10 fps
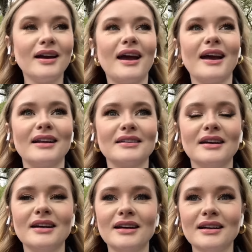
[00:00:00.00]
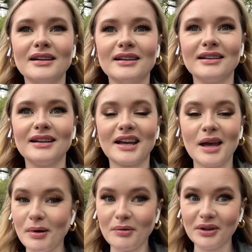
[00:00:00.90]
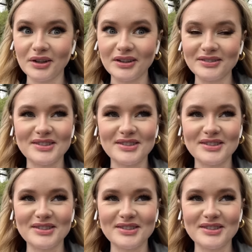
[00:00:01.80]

And it came out really good.